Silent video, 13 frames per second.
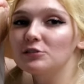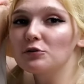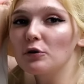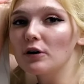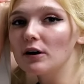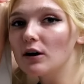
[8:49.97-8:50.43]

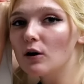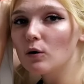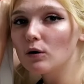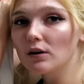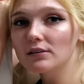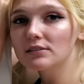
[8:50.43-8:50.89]
store
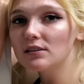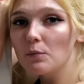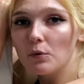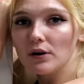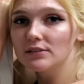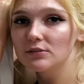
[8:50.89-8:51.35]
or
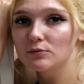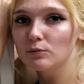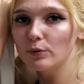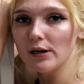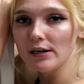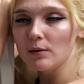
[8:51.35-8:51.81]
someone's
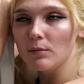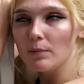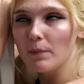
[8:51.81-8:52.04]
random